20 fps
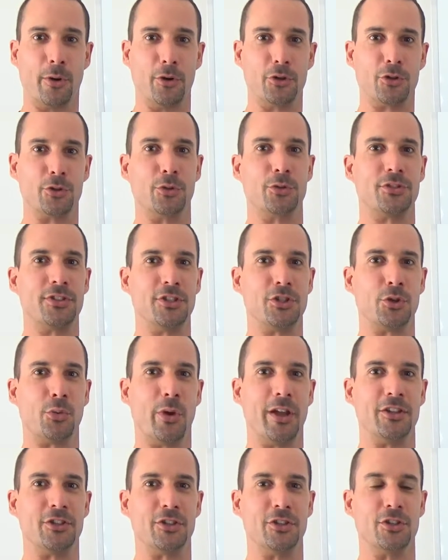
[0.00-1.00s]
emotional
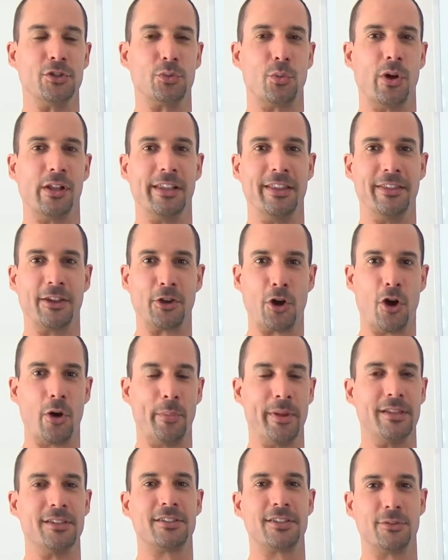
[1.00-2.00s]
situation as well in the
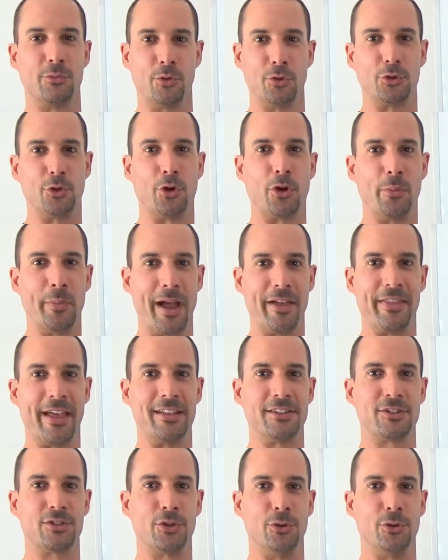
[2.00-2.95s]
comments, and we'll talk about that